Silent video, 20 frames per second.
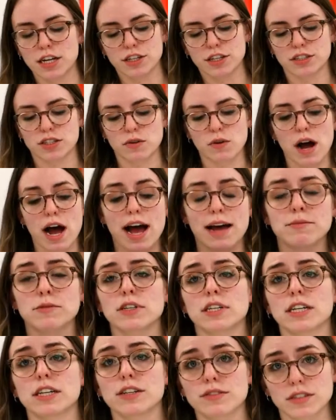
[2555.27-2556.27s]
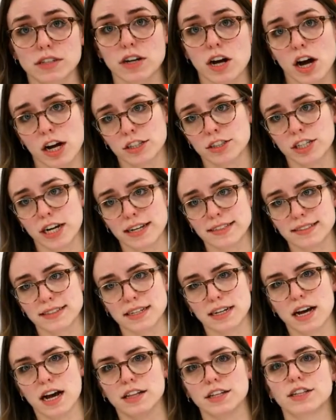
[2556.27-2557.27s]
So I'm going to use a
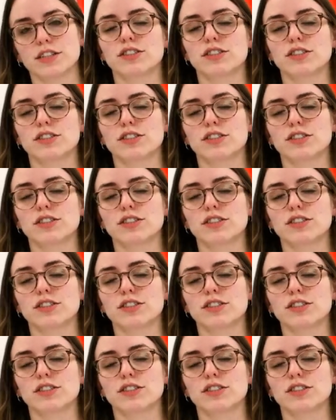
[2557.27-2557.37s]
contrasting color